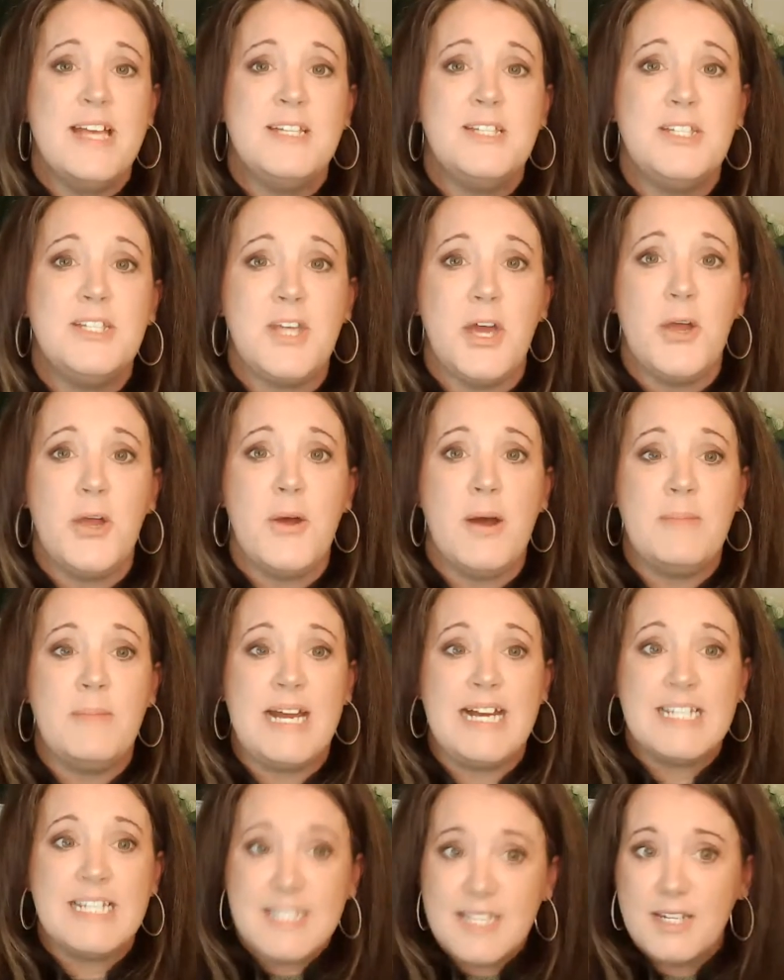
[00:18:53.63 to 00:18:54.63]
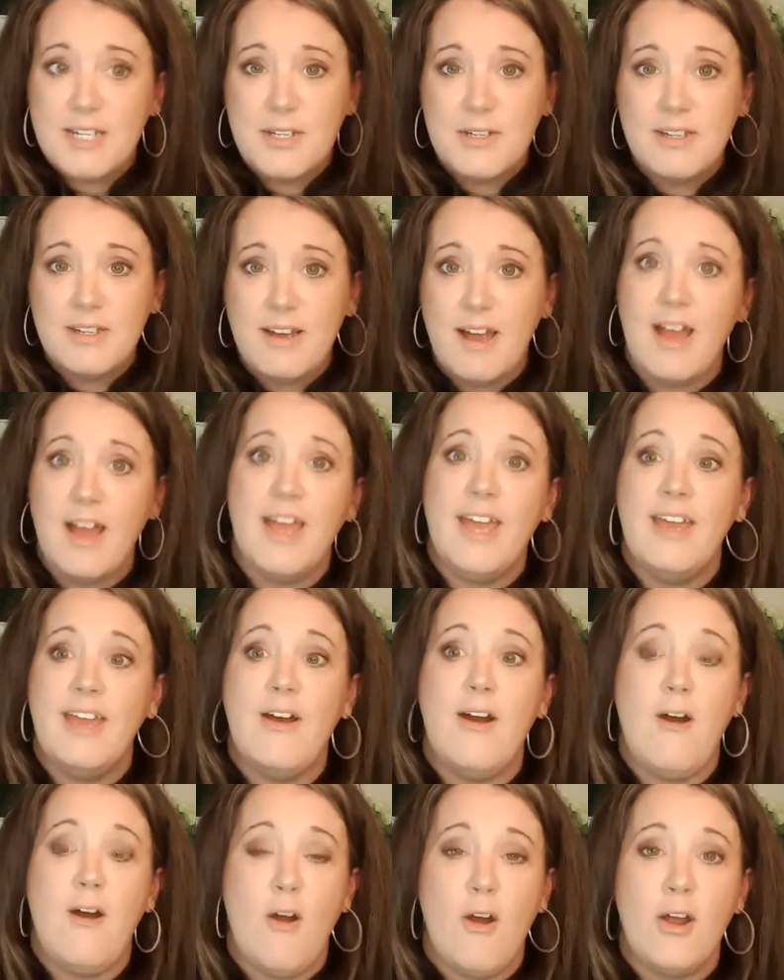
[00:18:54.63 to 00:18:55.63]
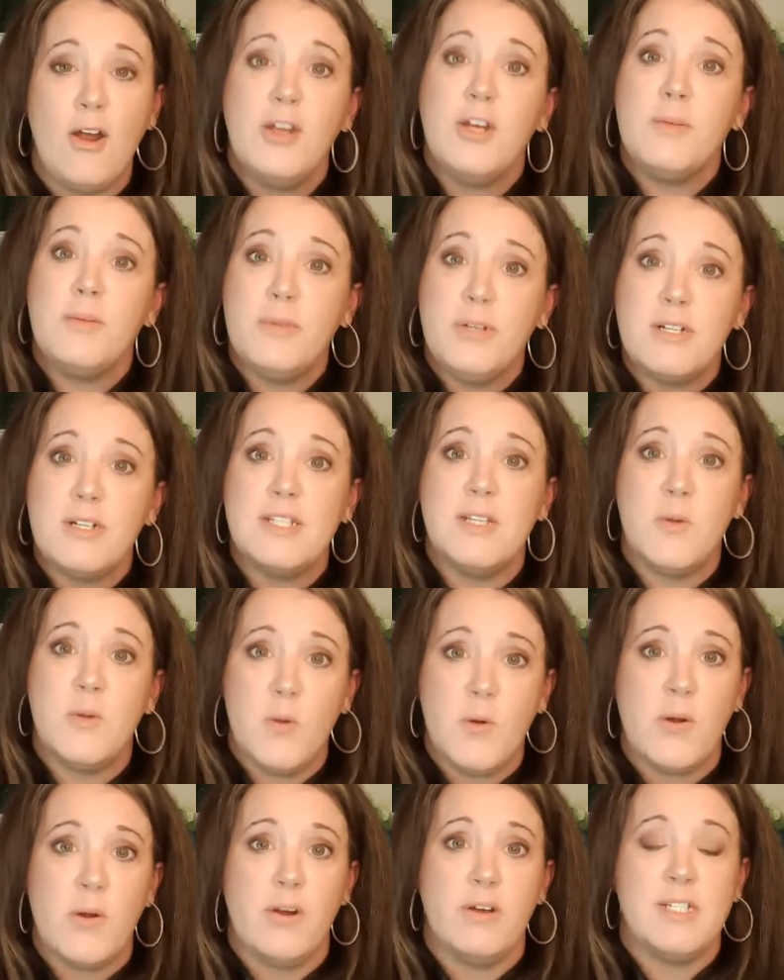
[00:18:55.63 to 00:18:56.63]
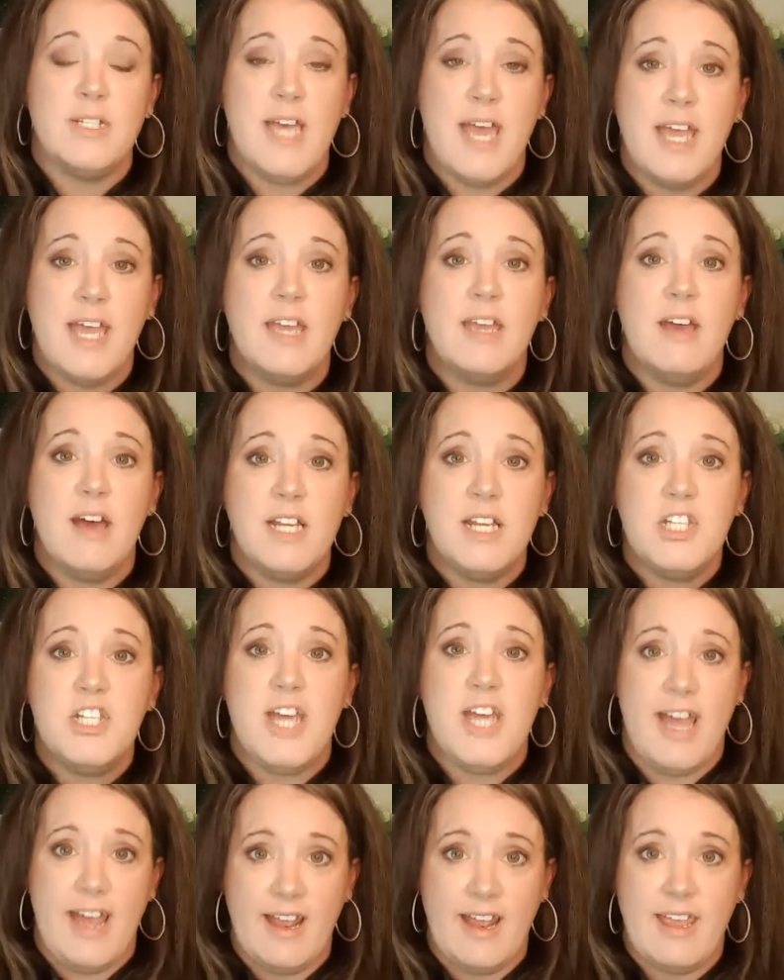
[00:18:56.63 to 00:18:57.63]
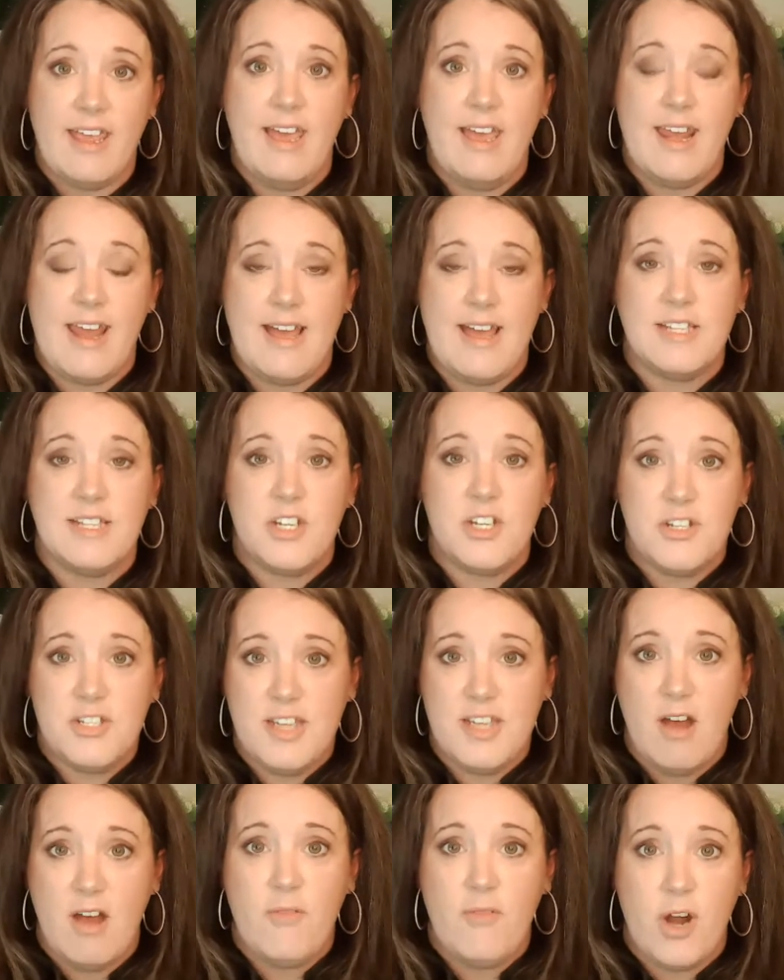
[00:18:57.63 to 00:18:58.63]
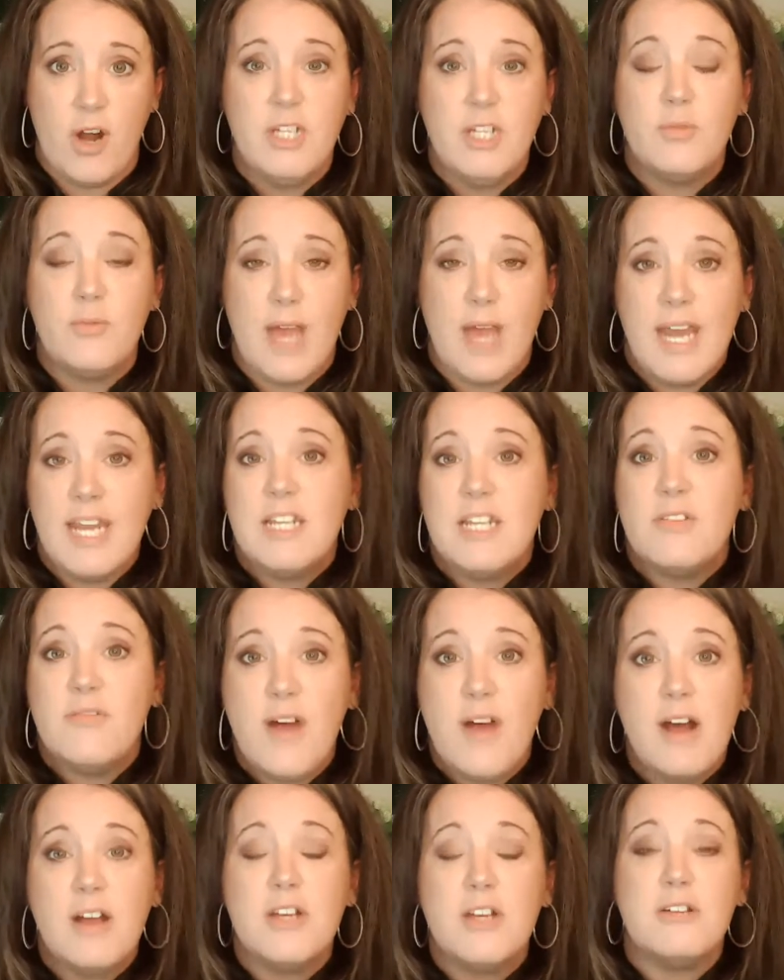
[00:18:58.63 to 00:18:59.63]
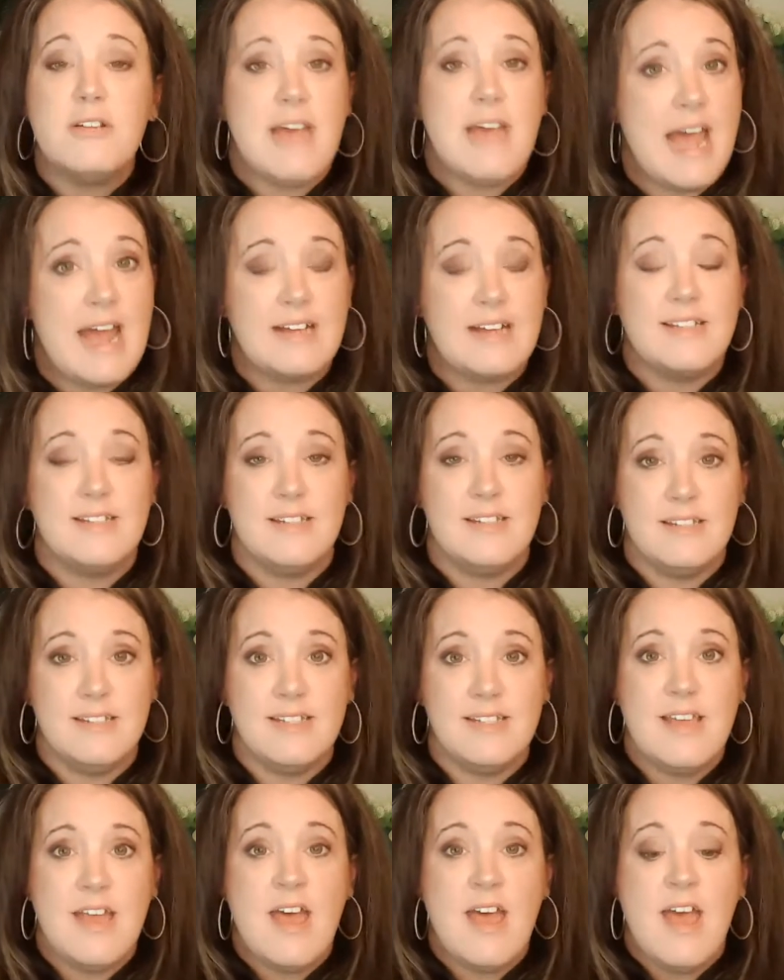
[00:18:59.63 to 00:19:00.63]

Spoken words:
So I'm asking you tonight, are your books in order? Take a gut check and ask yourself, are you ready to file your taxes?